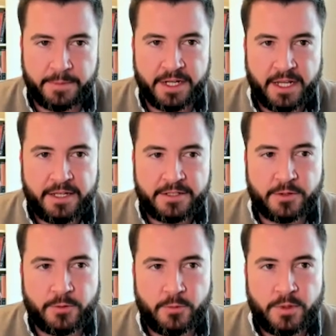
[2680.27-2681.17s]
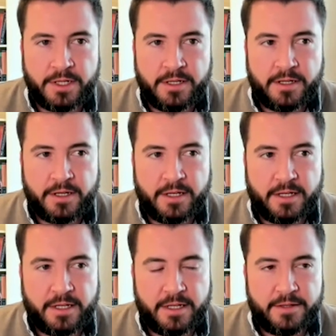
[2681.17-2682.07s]
I mean, so
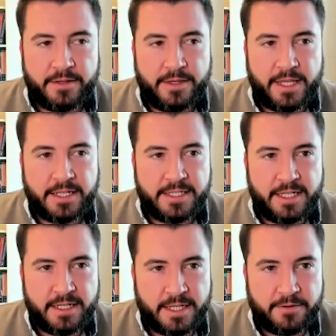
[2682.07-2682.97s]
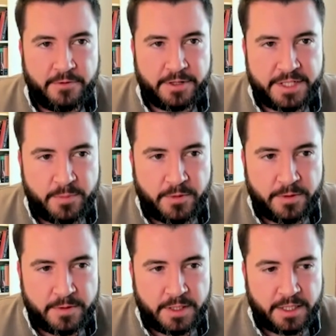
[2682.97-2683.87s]
the idea that, for
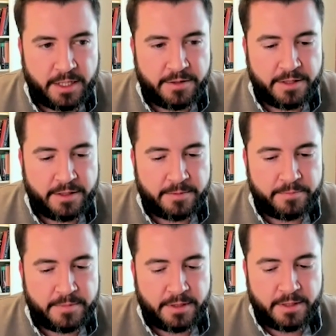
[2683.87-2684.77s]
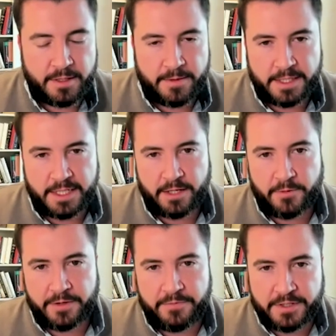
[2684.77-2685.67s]
example, you know, the the
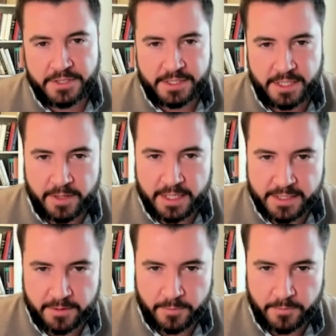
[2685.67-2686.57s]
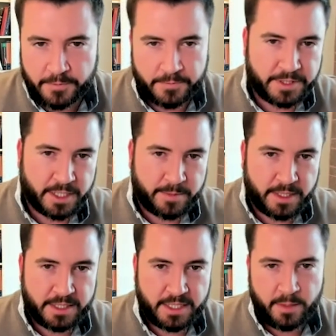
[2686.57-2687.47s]
D O E efficiency regs that we're talking
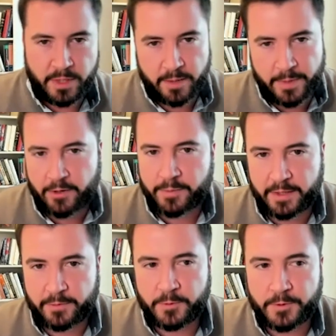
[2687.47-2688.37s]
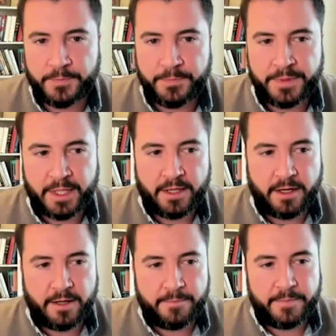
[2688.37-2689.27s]
about, the E P A power plant rule,
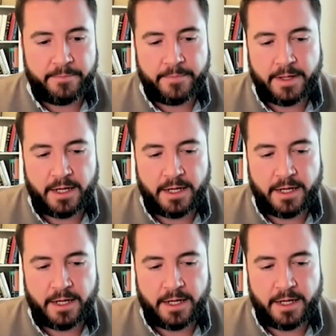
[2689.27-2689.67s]
um,